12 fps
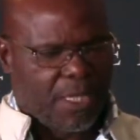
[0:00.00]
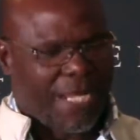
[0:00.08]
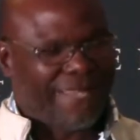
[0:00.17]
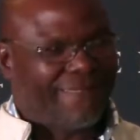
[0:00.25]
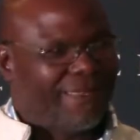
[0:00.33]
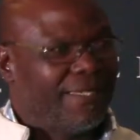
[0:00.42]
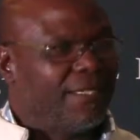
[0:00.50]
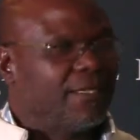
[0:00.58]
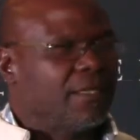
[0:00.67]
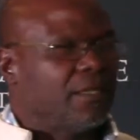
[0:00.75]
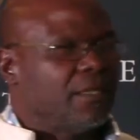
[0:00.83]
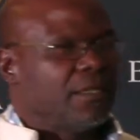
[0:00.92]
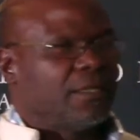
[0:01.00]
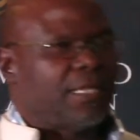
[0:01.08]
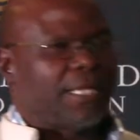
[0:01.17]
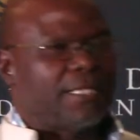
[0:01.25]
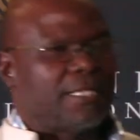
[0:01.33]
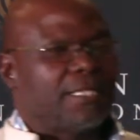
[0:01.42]
I think
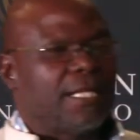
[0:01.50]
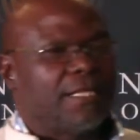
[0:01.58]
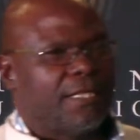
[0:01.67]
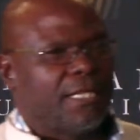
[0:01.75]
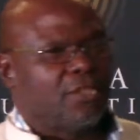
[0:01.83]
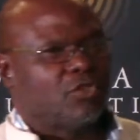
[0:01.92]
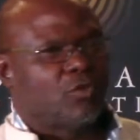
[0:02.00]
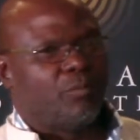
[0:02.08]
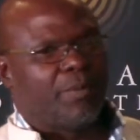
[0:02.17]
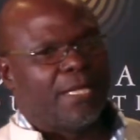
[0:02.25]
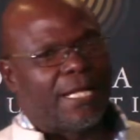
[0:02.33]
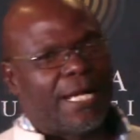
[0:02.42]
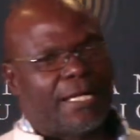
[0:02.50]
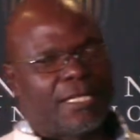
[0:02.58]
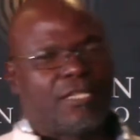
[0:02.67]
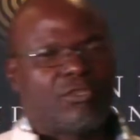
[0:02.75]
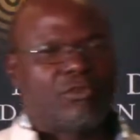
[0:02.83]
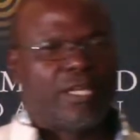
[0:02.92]
traditional leaders should be
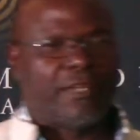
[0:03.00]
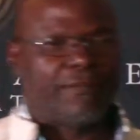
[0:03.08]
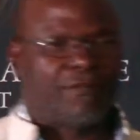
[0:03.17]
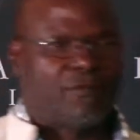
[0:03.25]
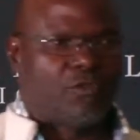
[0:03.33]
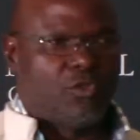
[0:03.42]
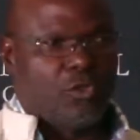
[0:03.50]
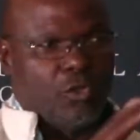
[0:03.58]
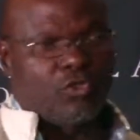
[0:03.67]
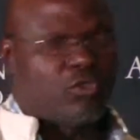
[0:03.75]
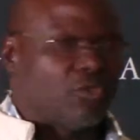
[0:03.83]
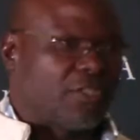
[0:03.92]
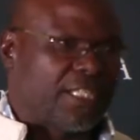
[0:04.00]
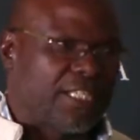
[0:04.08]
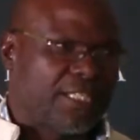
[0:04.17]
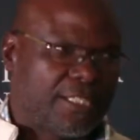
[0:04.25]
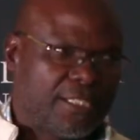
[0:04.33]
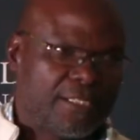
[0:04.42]
lucky to have those two
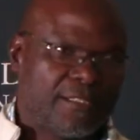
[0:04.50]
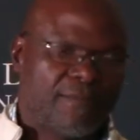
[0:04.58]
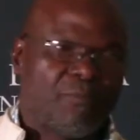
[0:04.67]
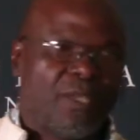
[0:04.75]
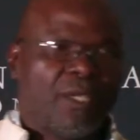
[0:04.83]
sections